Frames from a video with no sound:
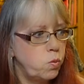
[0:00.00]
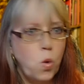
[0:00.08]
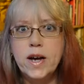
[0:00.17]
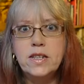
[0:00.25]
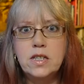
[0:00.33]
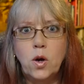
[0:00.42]

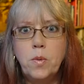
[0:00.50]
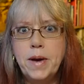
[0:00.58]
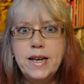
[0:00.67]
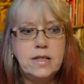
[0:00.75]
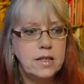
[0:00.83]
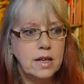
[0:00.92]
why it's so
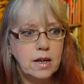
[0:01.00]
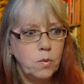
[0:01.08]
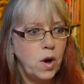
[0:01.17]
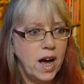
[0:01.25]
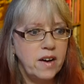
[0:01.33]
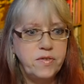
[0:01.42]
amazing and
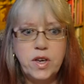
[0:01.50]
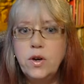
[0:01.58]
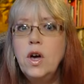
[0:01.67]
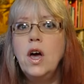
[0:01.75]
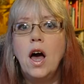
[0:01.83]
what have you.